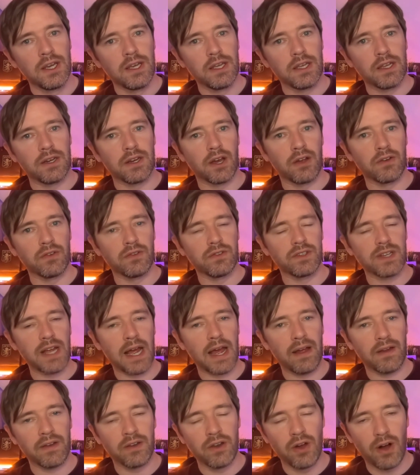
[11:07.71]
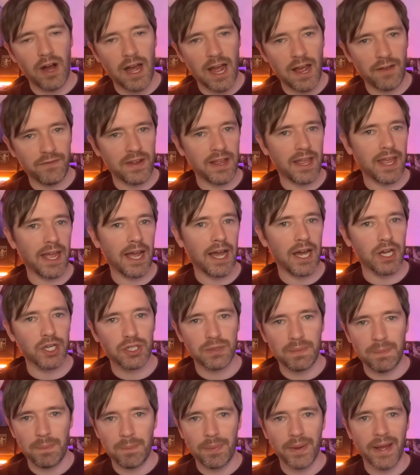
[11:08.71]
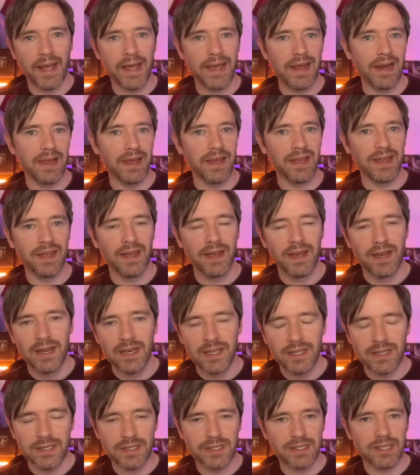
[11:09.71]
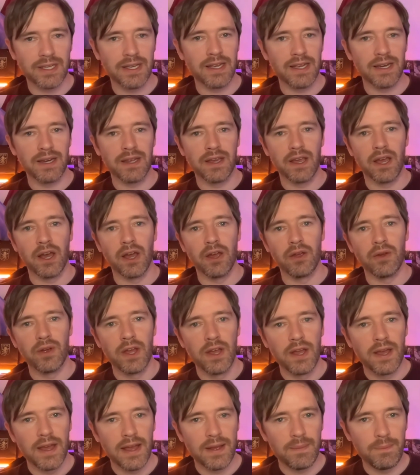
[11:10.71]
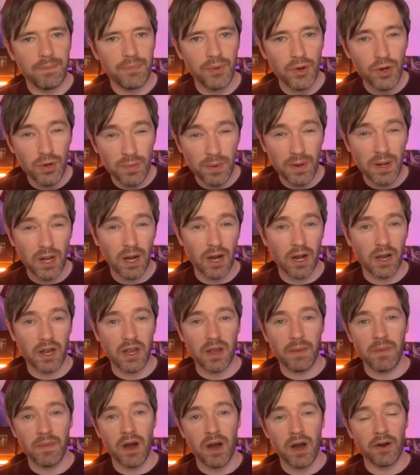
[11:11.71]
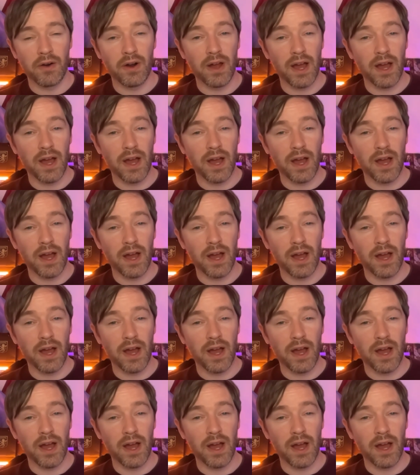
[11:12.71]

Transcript: Not having Cash, Bailey, Coutinho, Boubacar Kamara.